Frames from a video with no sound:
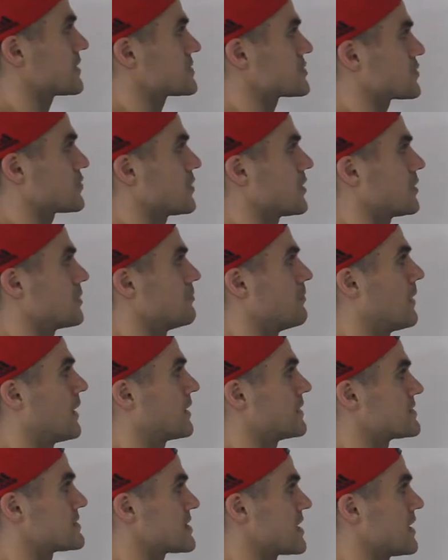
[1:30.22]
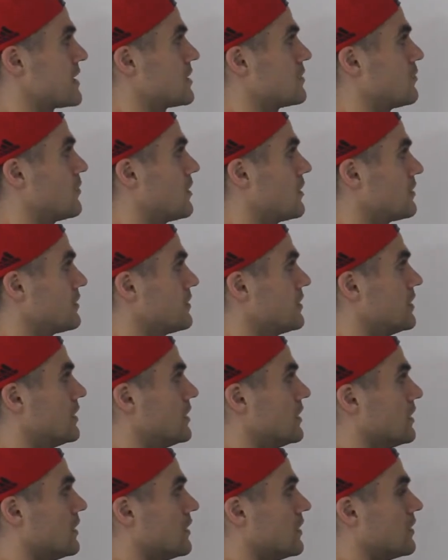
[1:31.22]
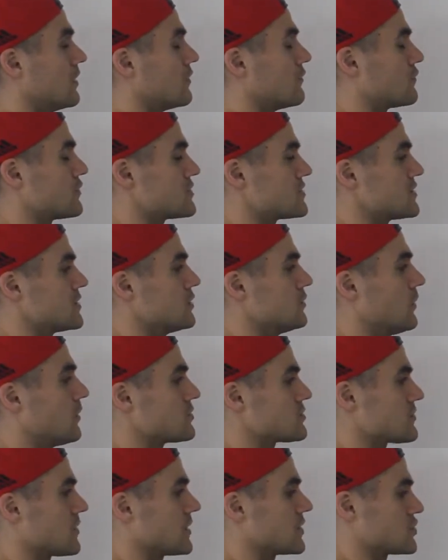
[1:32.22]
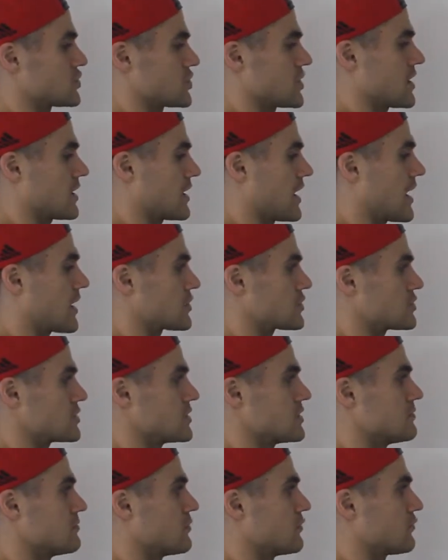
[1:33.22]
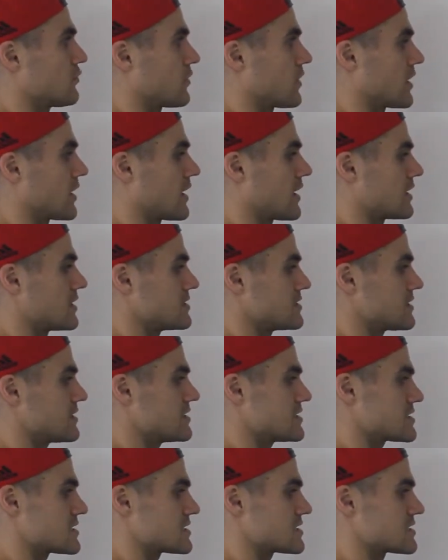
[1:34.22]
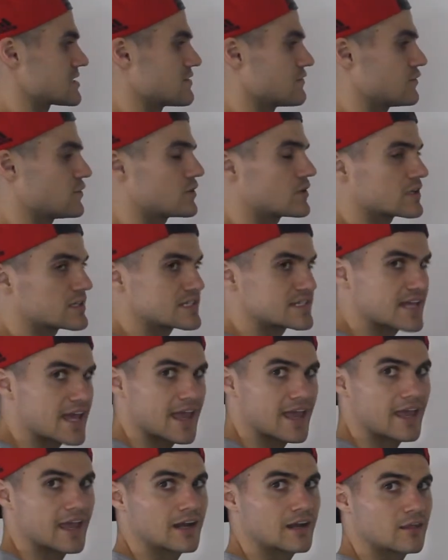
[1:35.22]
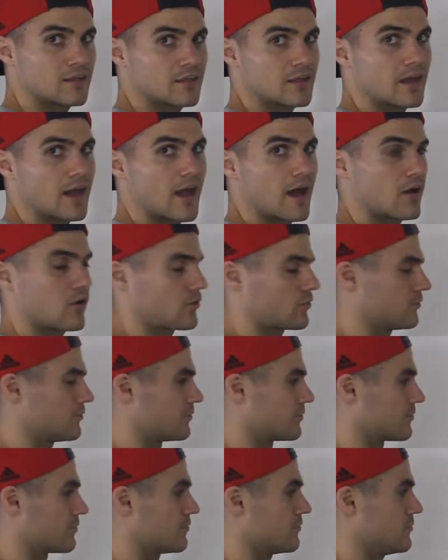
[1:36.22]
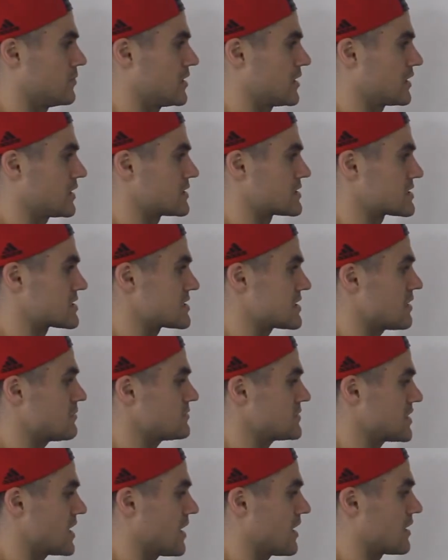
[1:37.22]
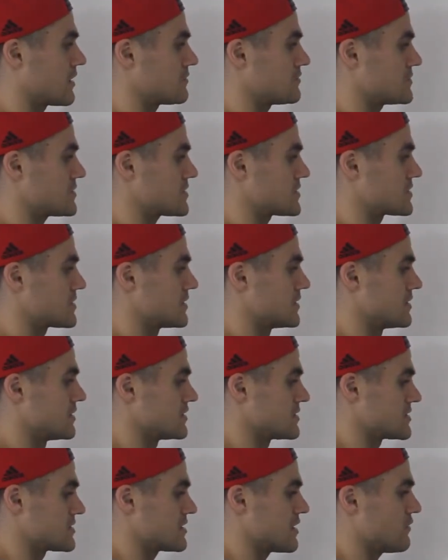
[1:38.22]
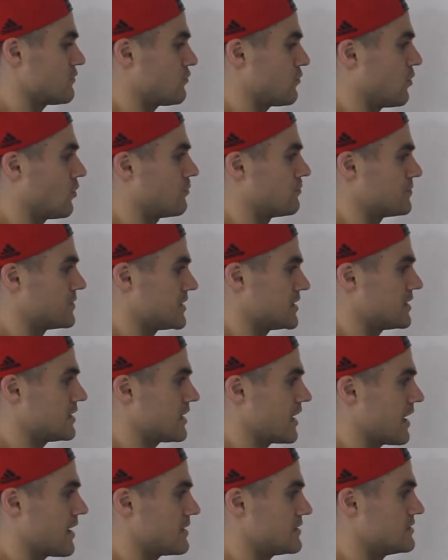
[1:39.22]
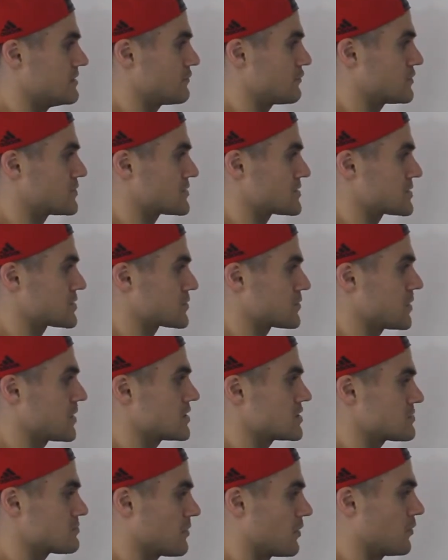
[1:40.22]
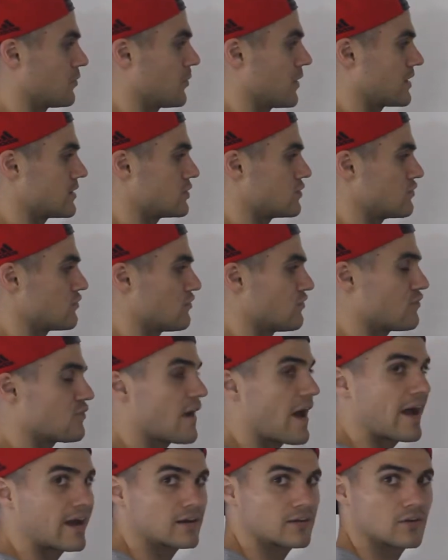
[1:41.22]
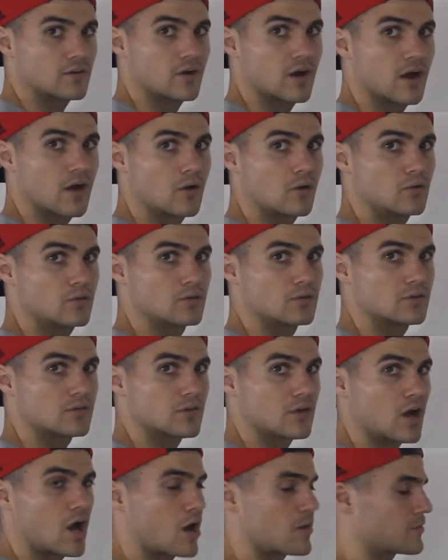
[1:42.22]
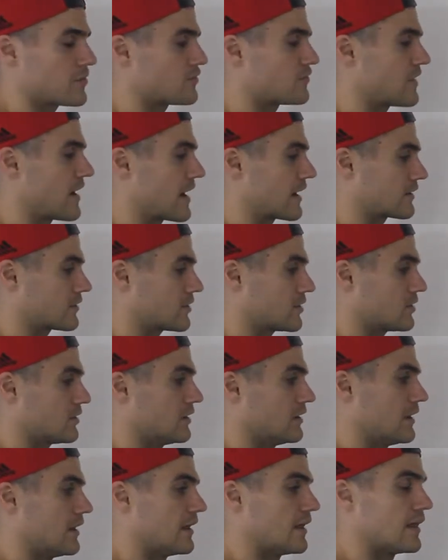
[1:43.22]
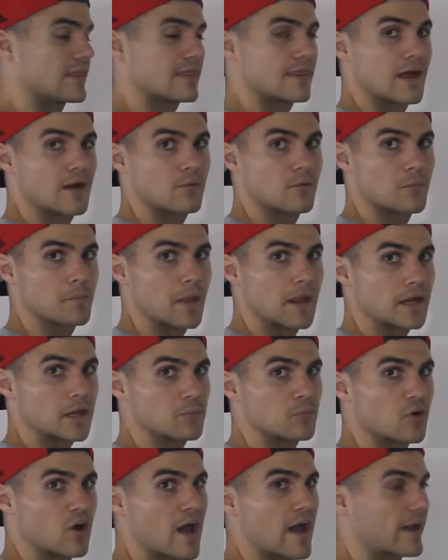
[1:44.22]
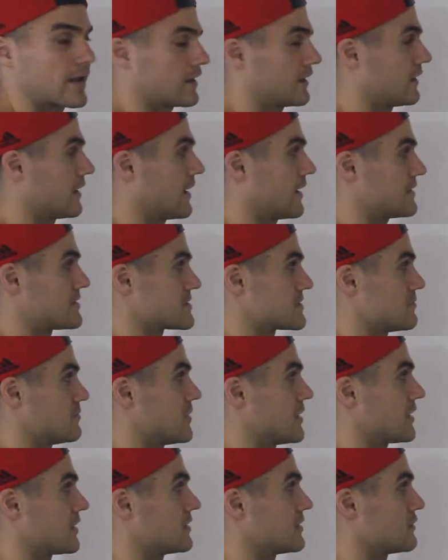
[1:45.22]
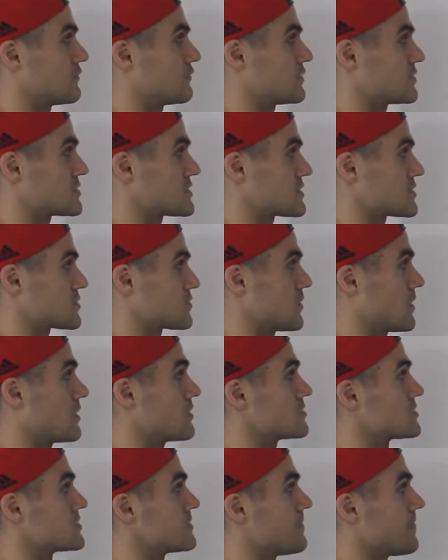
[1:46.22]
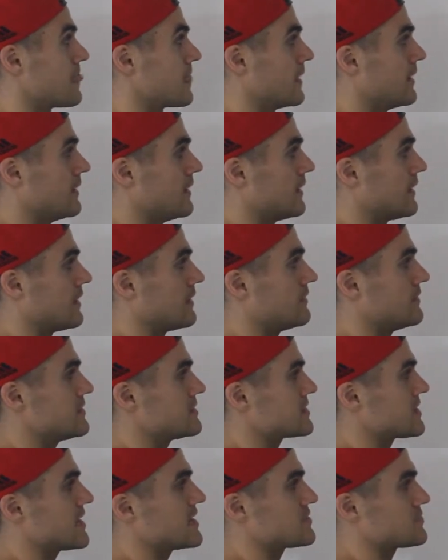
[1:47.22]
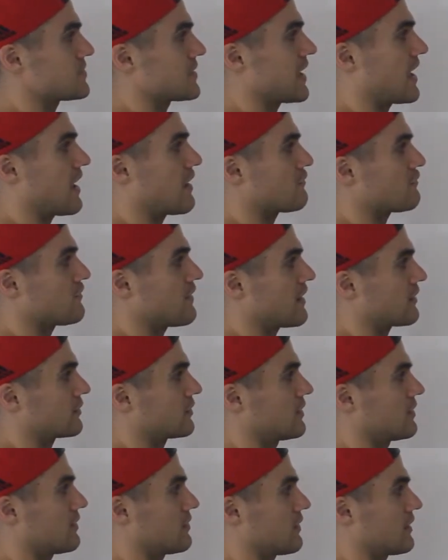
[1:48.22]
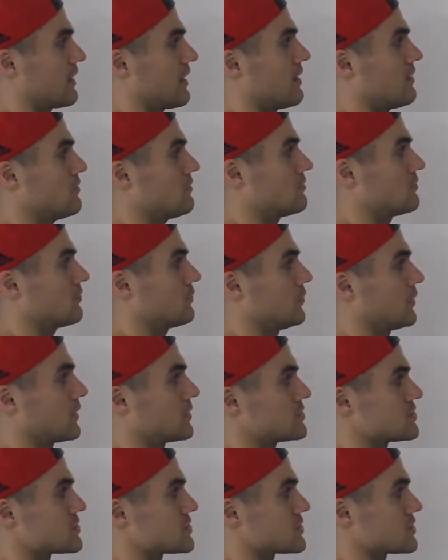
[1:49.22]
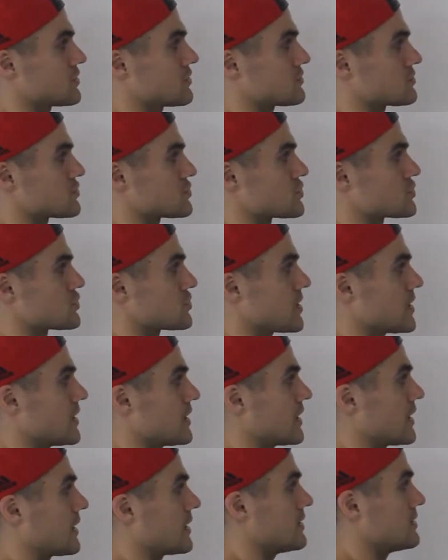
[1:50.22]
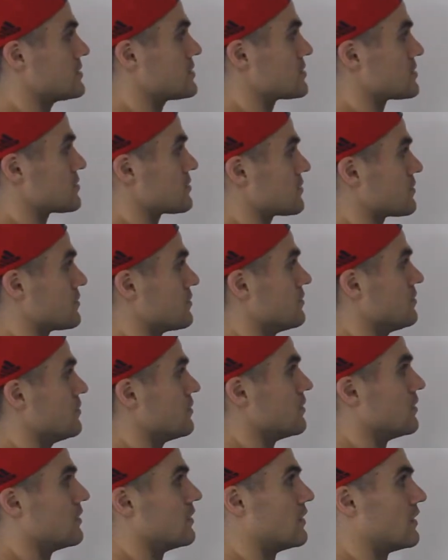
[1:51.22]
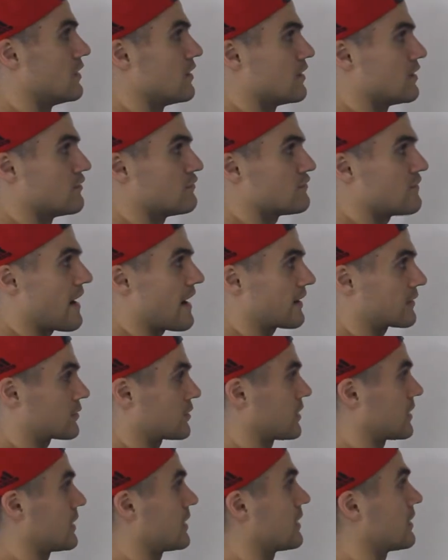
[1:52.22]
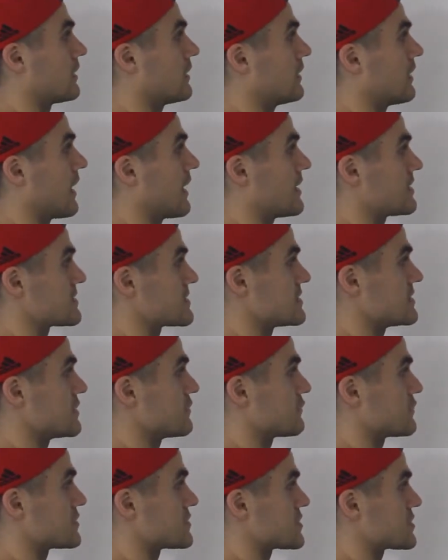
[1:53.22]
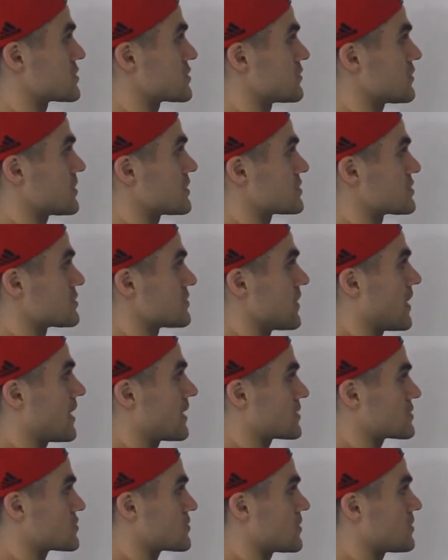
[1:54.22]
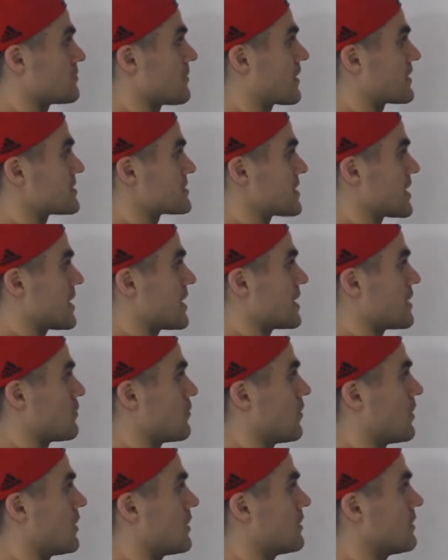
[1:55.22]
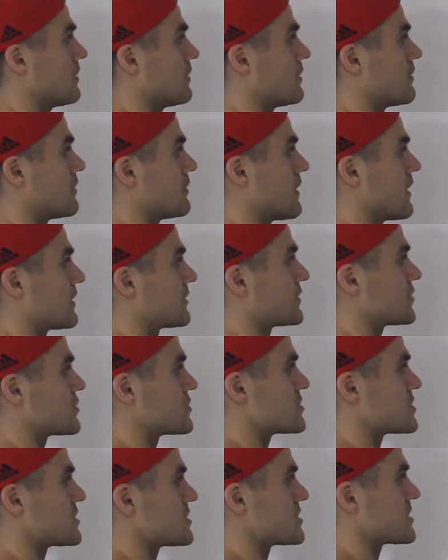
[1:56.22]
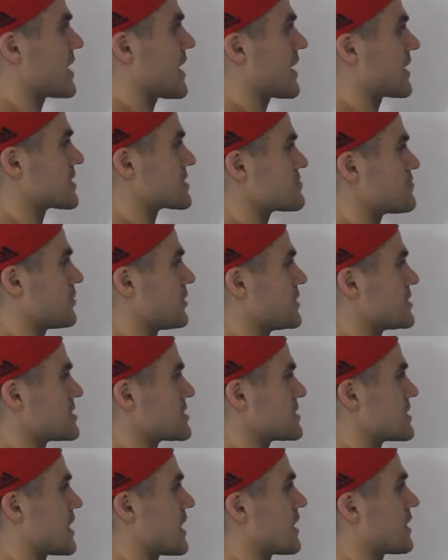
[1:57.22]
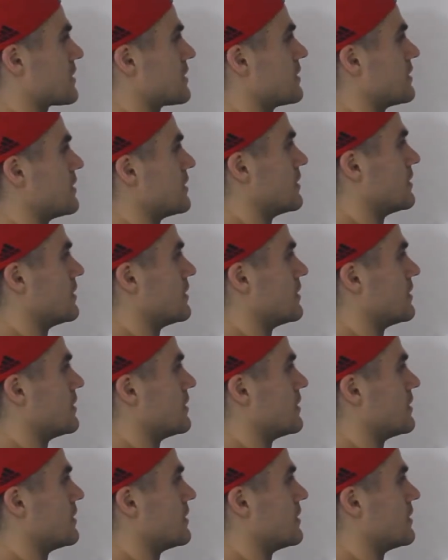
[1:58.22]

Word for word: x squared minus 81. First thing you always want to check actually before I get into this is if you could take anything out because sometimes stuff won't be a difference of squares, but when you factor out the common factor, that remaining bracket ends up being a difference of squares. In this case, we can't factor anything out. We can just go straight into factoring it as a difference of squares. So x squared minus 81 that turns into x plus 9,